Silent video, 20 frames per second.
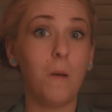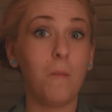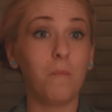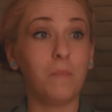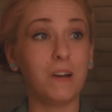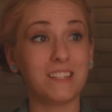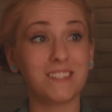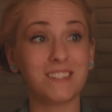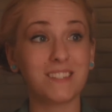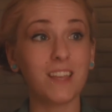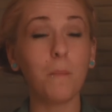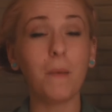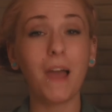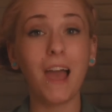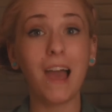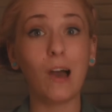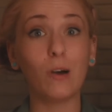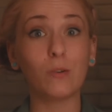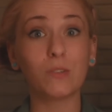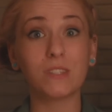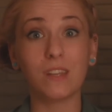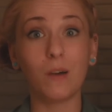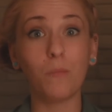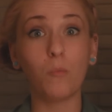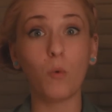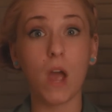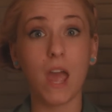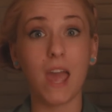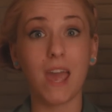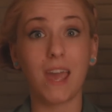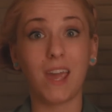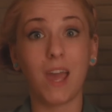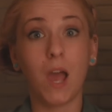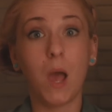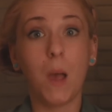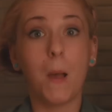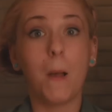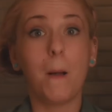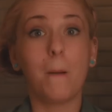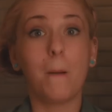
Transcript: But somehow, some way,